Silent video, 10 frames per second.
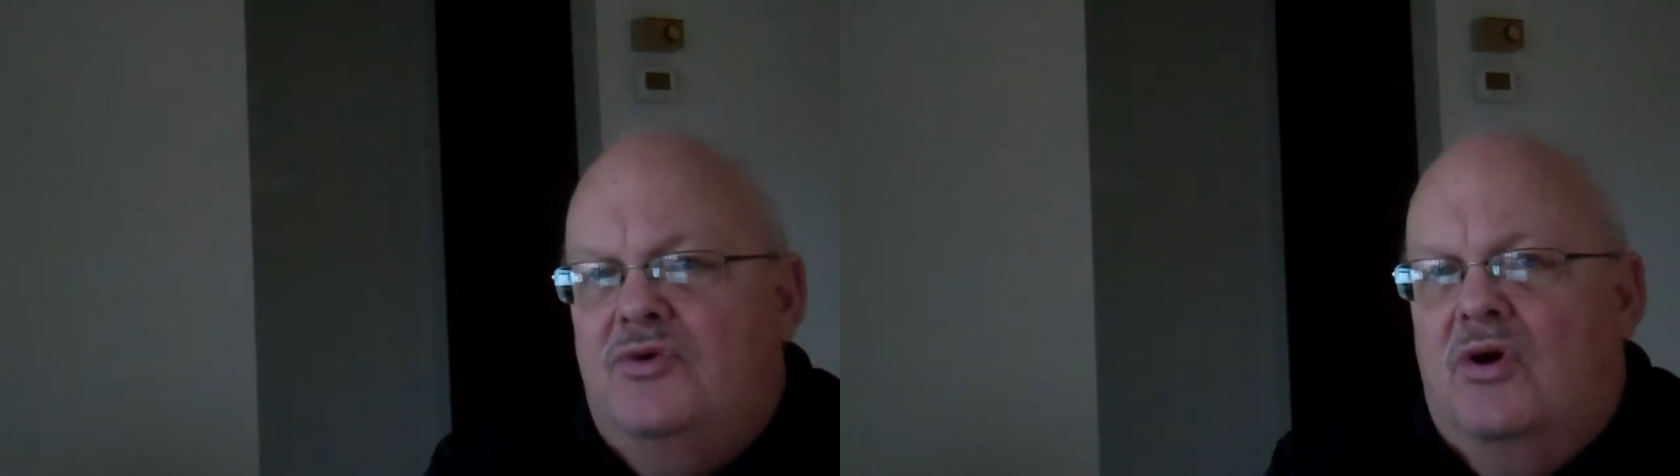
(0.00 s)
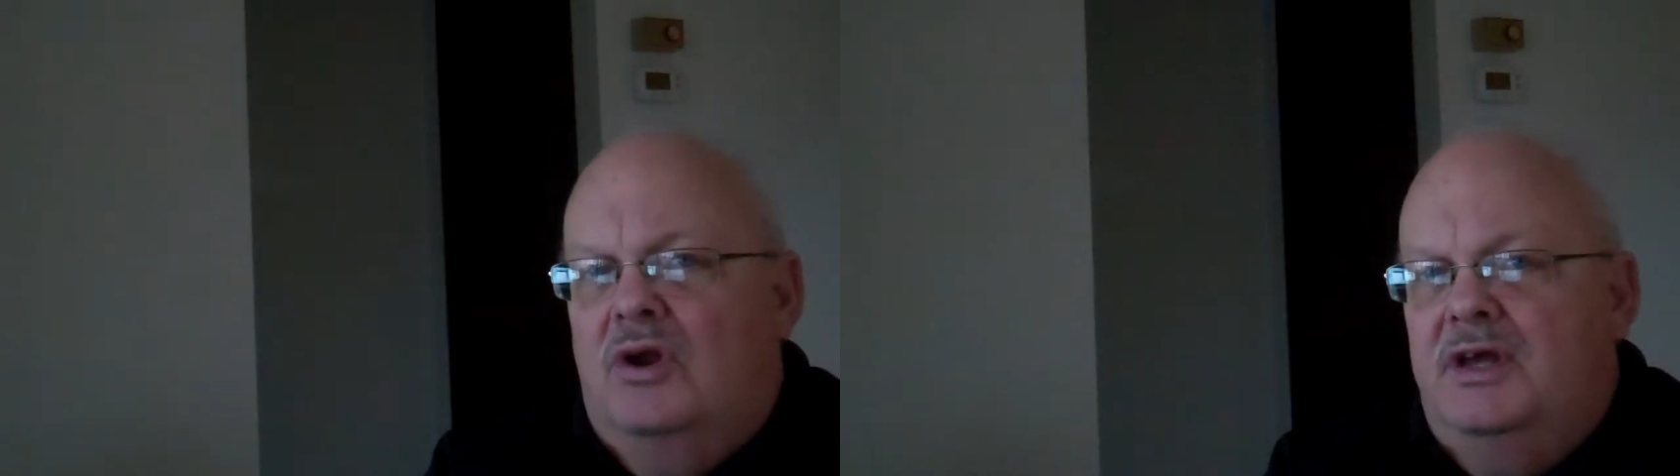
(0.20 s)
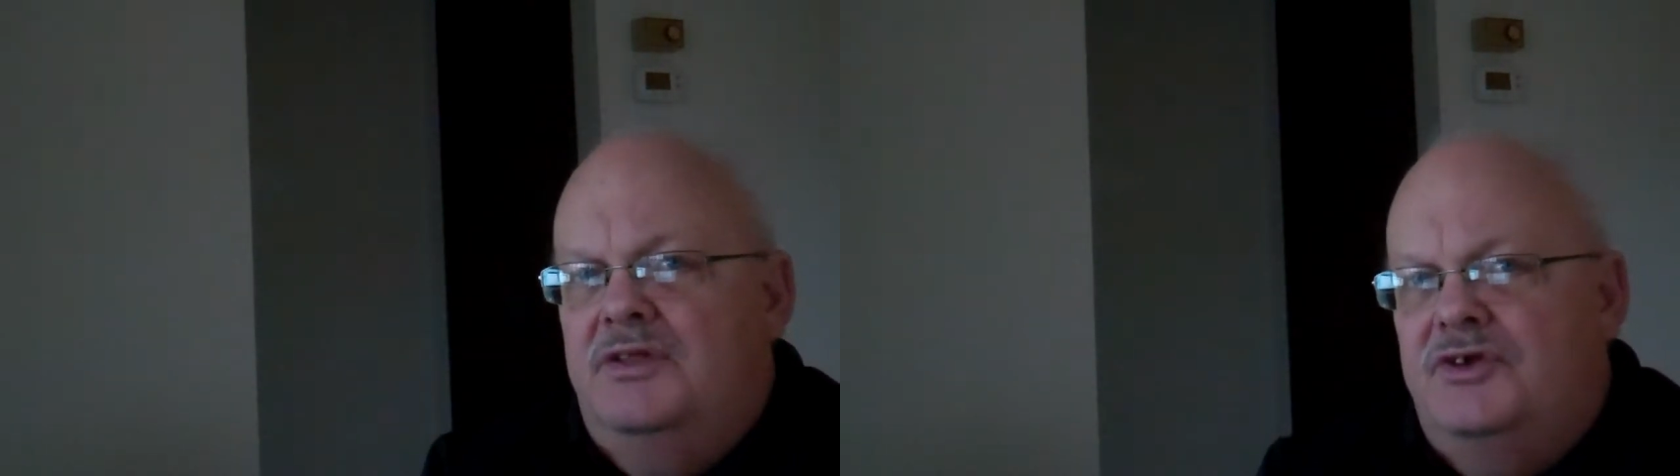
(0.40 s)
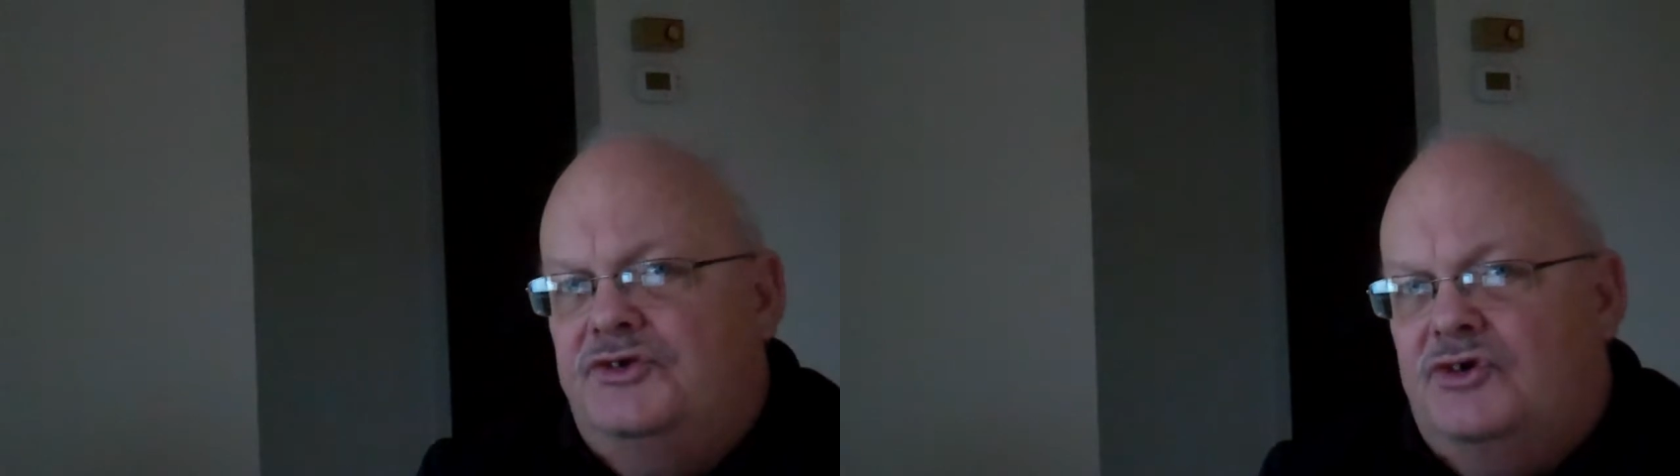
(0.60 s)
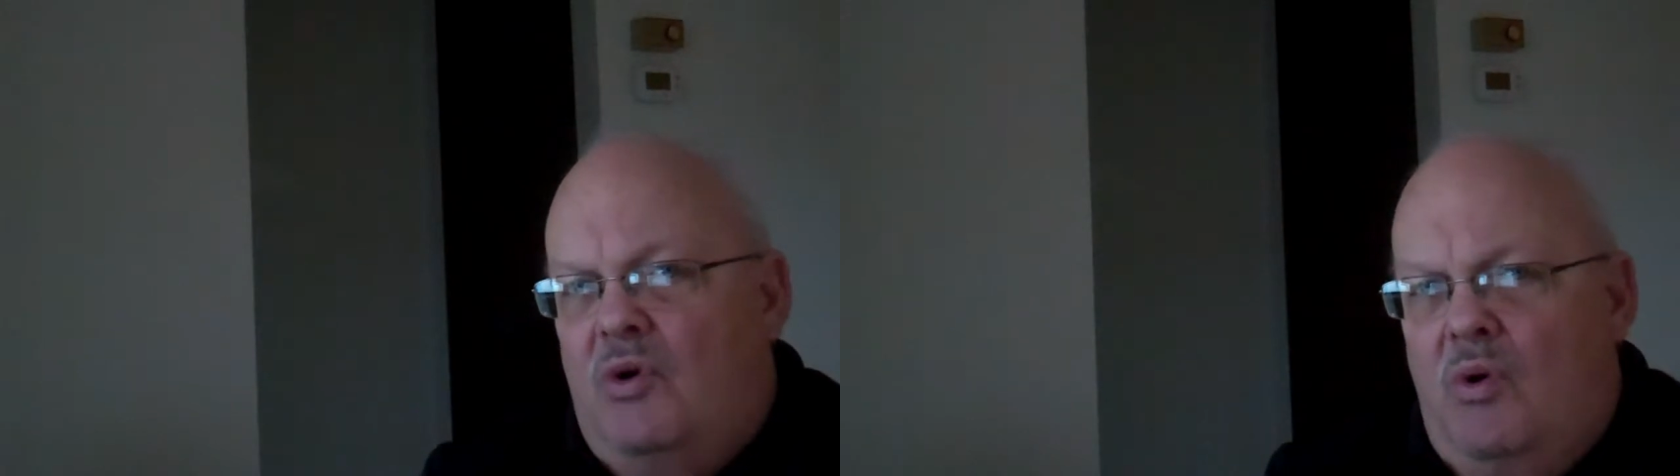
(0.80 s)
early in
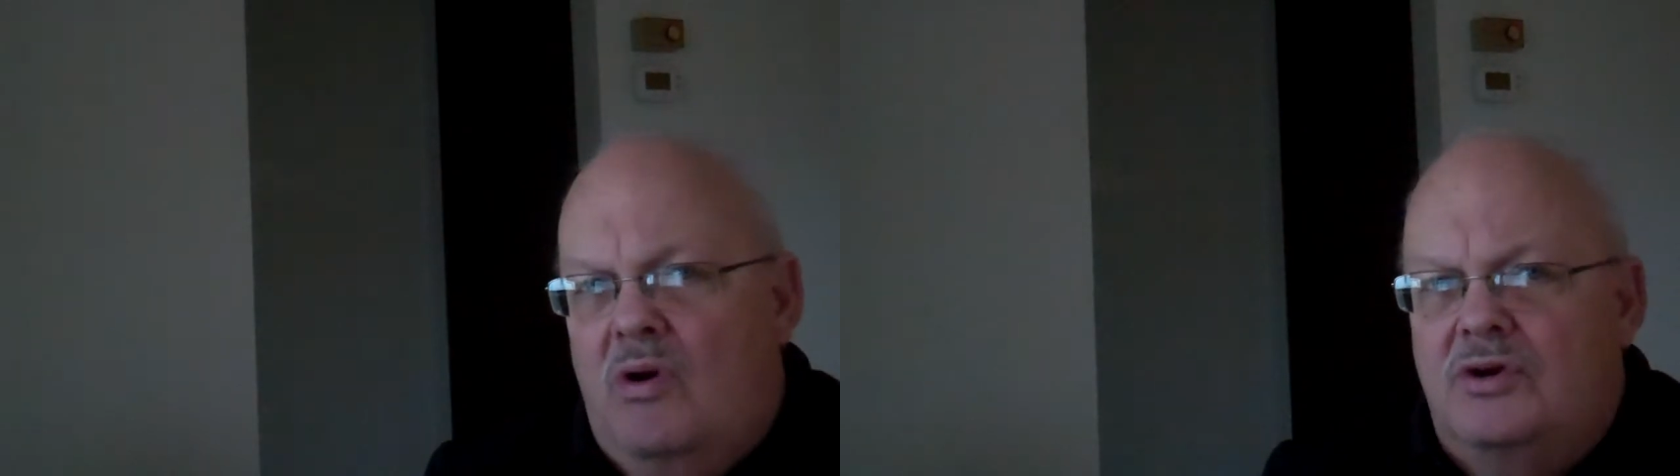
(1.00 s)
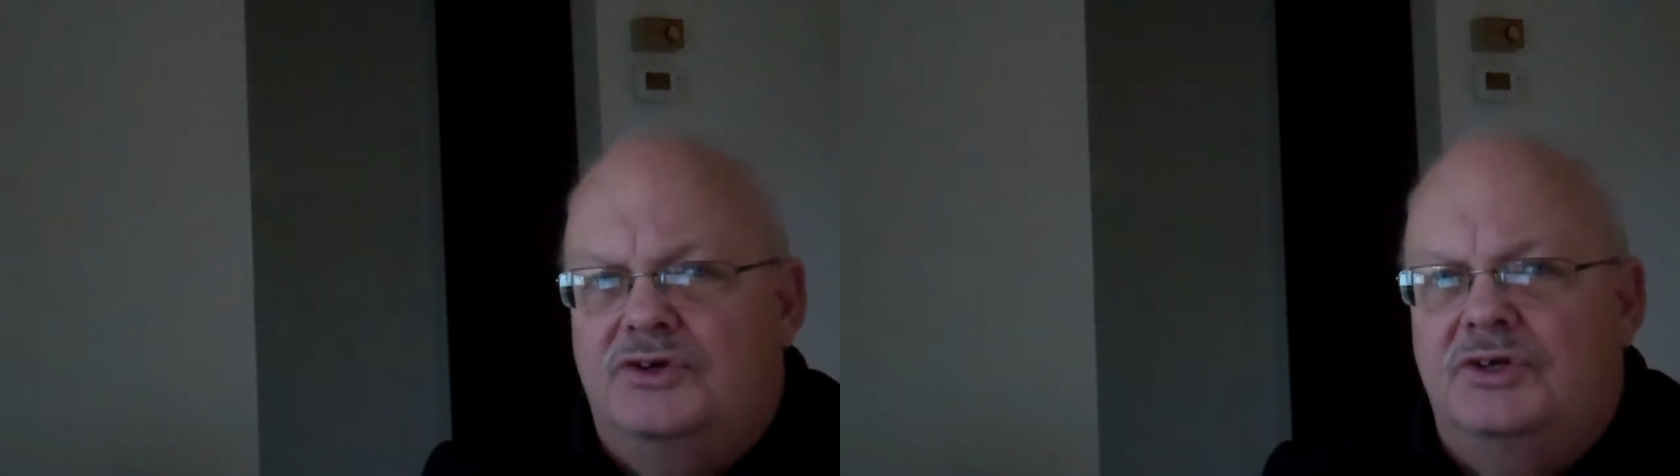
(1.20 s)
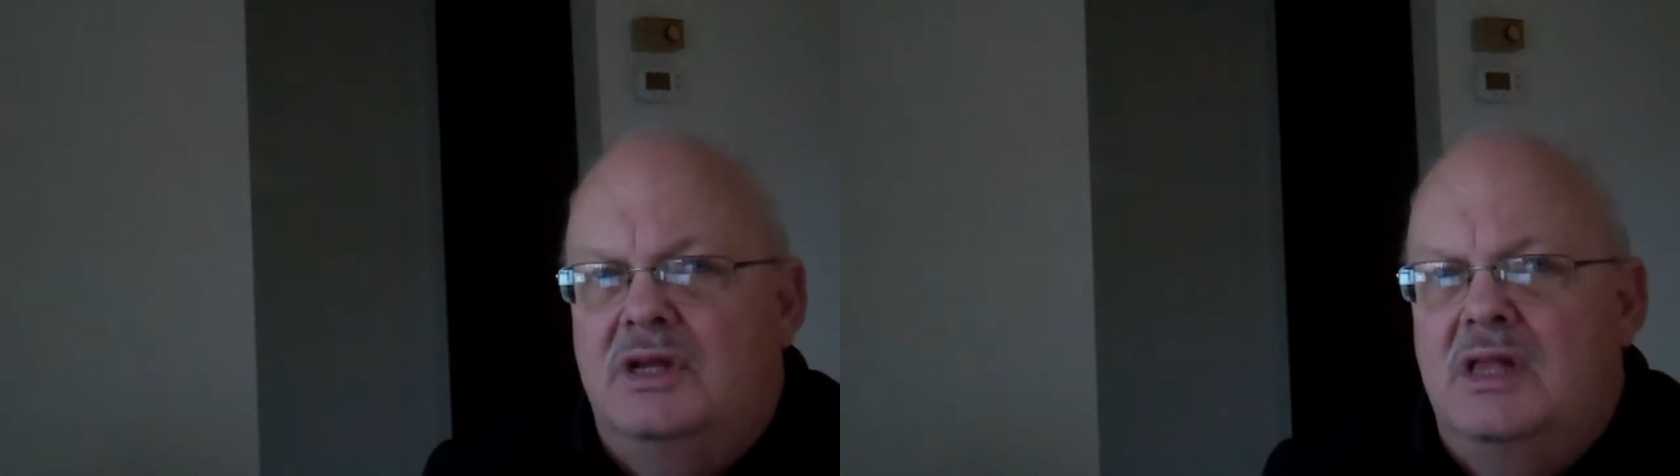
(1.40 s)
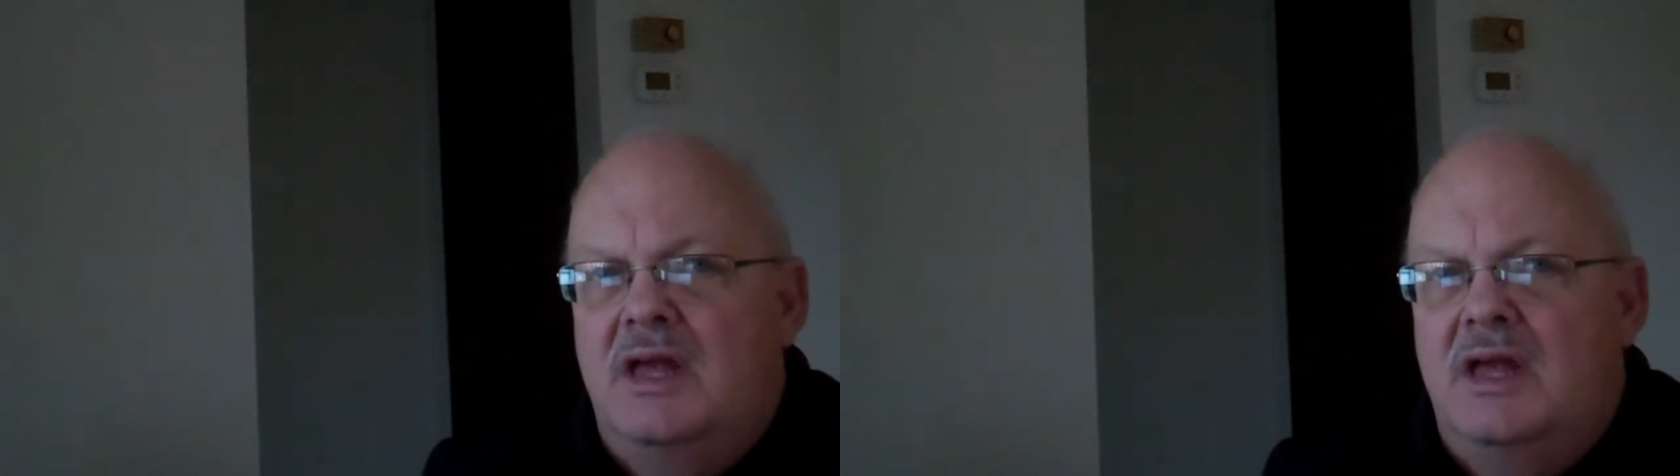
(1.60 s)
this course